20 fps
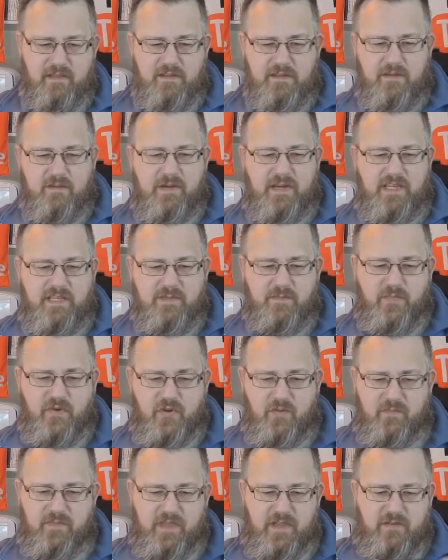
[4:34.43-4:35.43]
So we need to
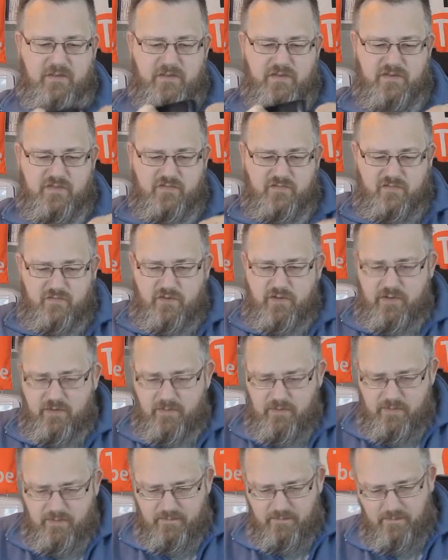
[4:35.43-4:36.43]
pop those
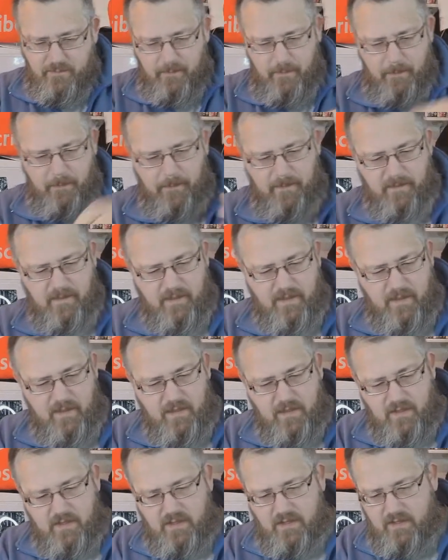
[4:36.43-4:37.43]
through,
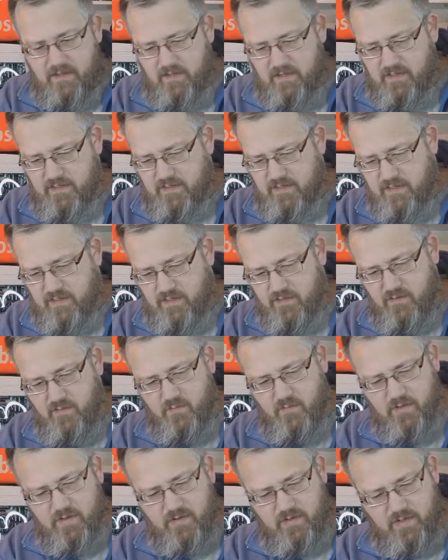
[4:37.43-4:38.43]
and
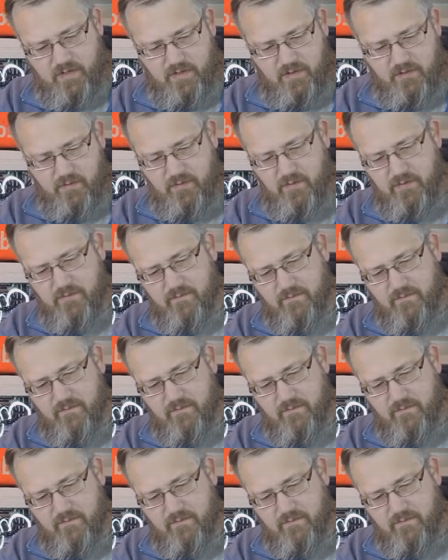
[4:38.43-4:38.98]
we'll go